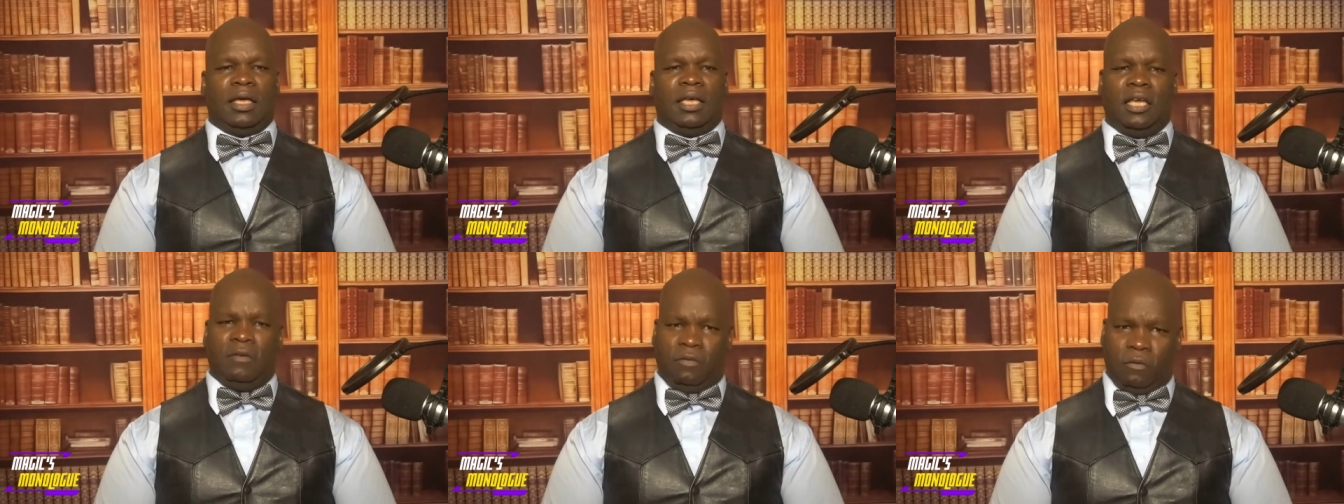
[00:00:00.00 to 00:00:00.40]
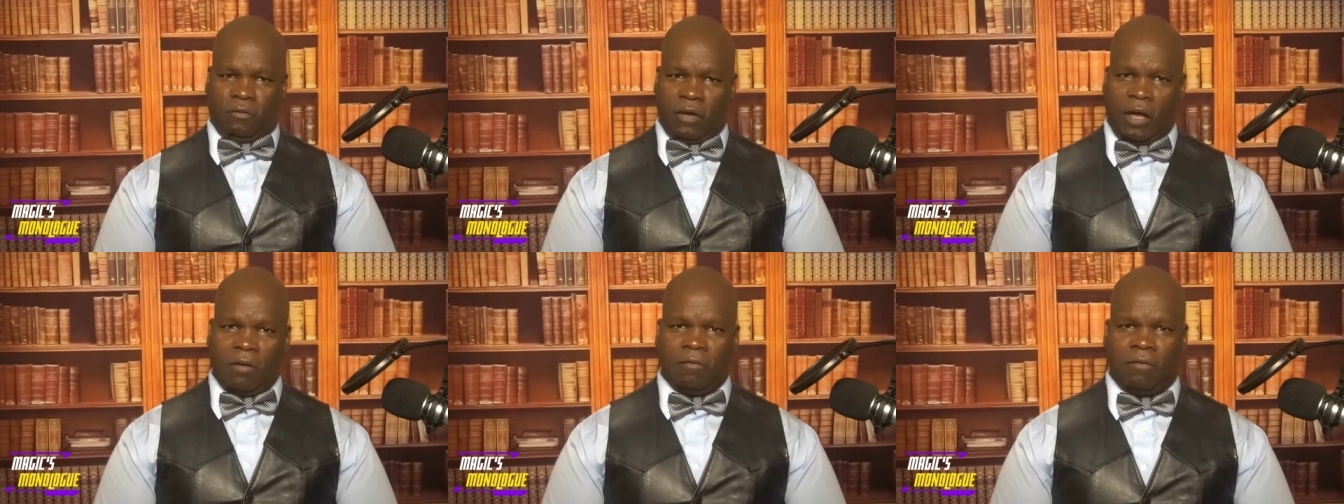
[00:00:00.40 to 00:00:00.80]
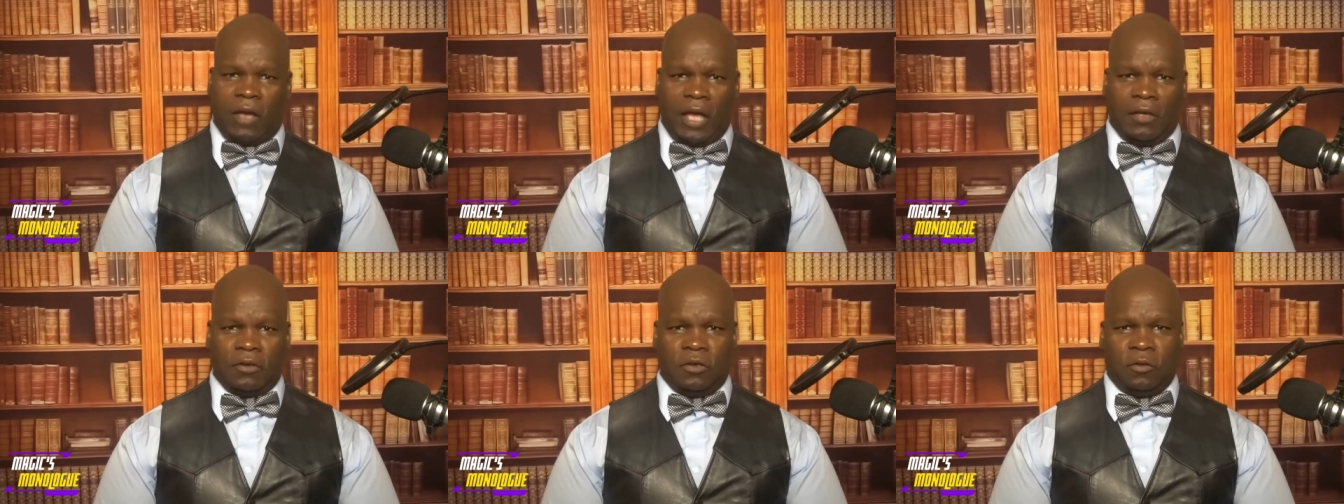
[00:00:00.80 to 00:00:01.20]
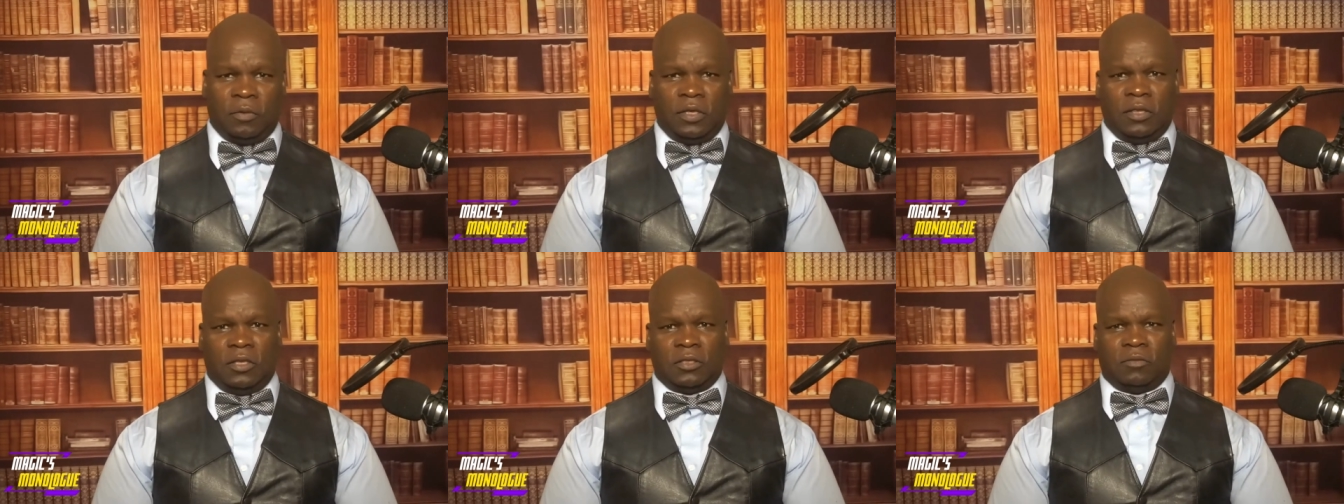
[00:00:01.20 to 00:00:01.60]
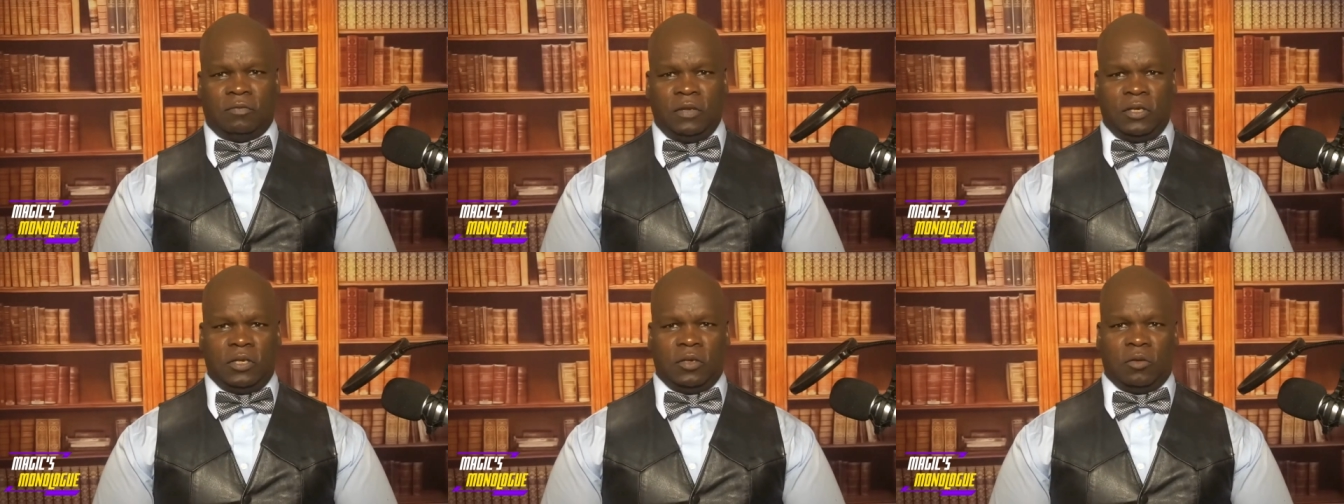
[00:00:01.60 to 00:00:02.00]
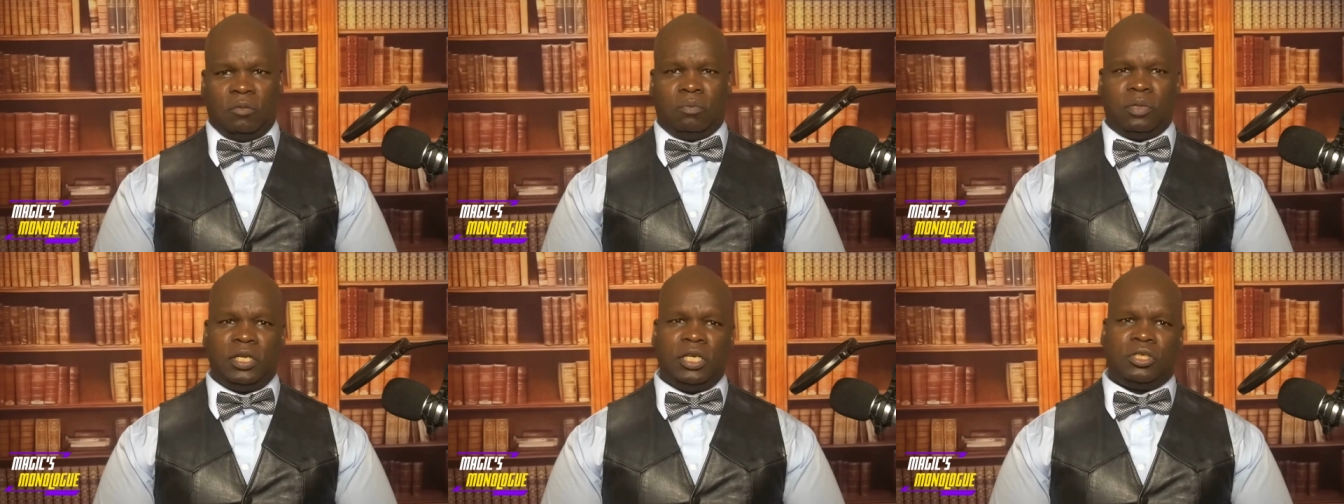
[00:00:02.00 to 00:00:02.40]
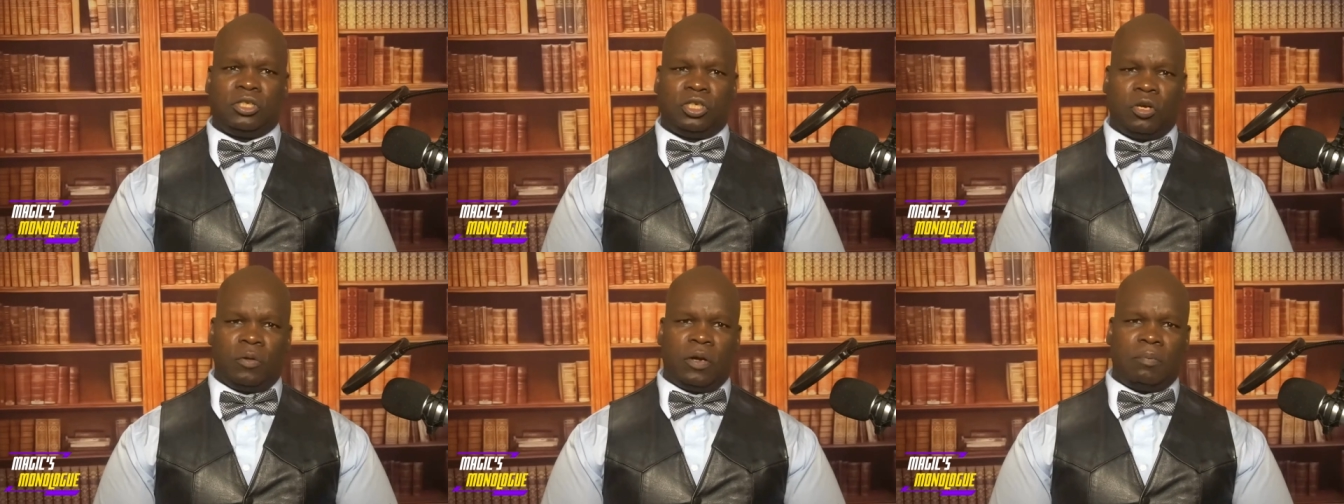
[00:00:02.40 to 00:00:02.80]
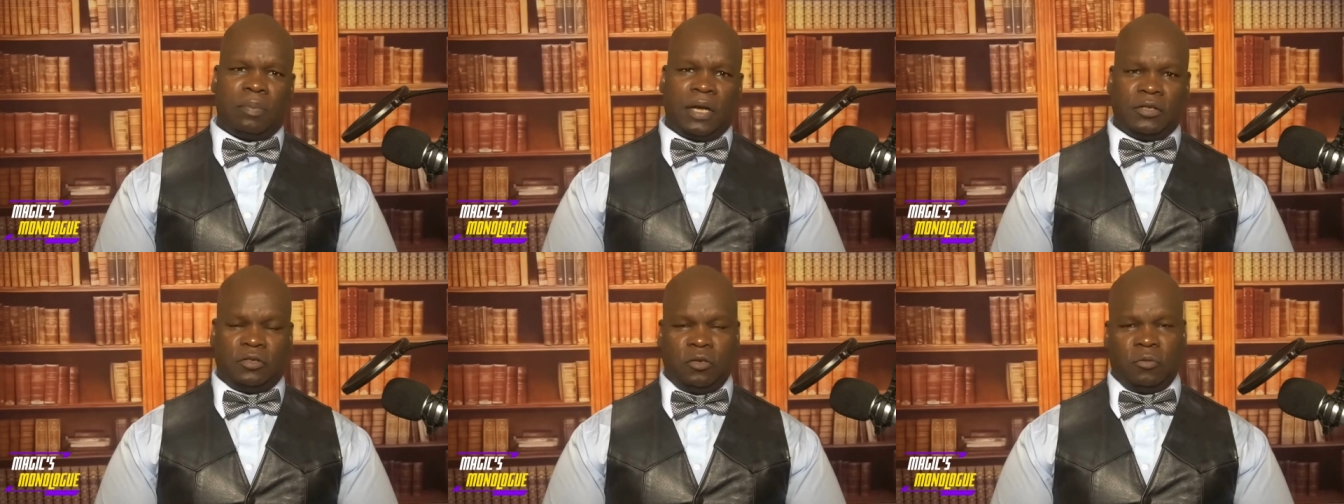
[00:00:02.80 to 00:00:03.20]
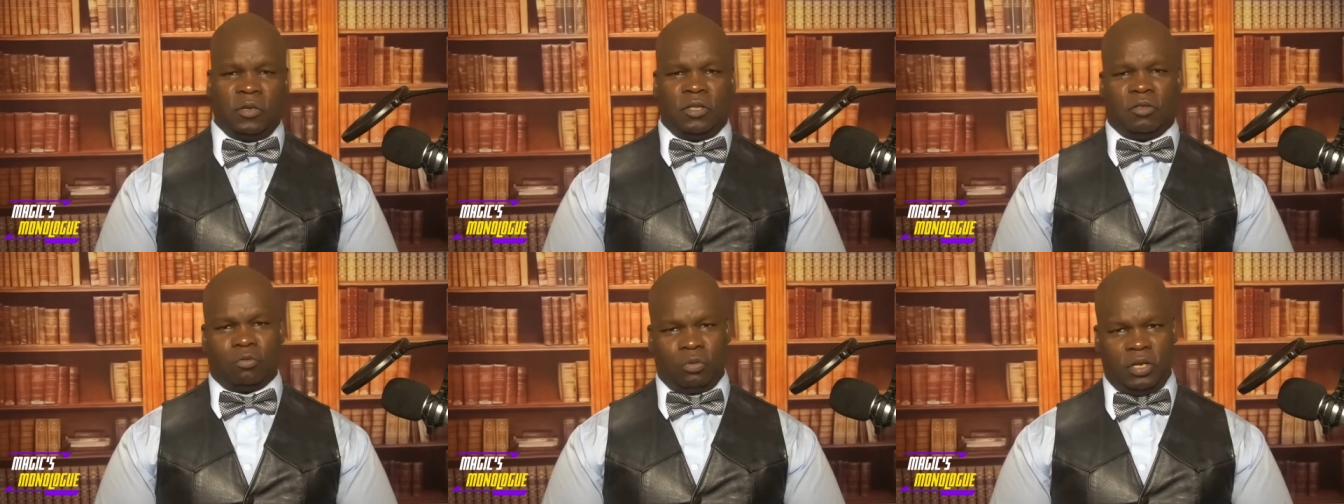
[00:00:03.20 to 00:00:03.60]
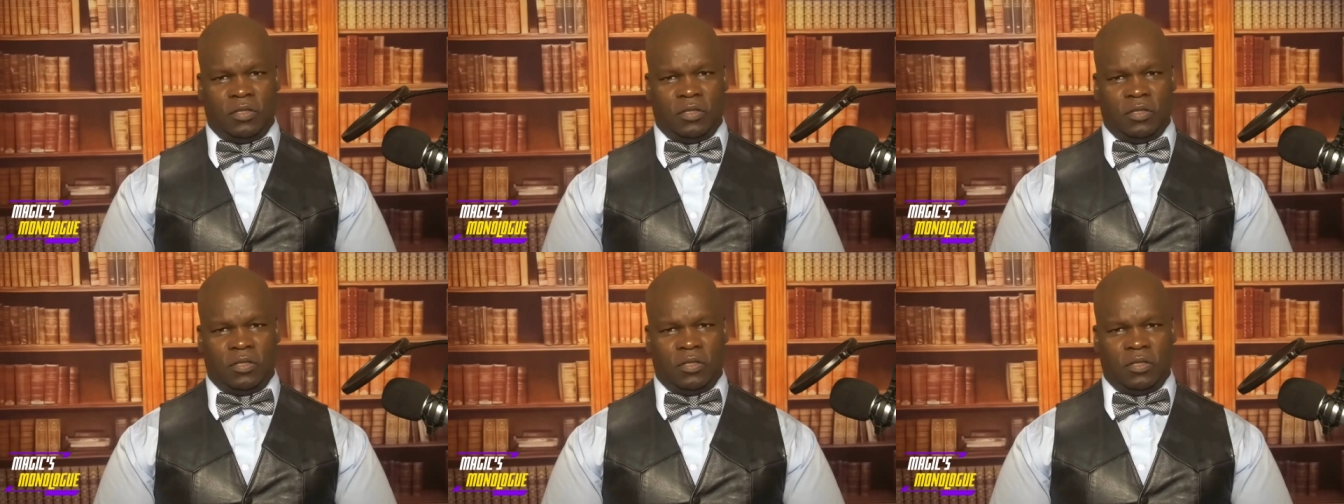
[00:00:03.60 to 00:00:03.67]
If you found value in this video, please show it by doing three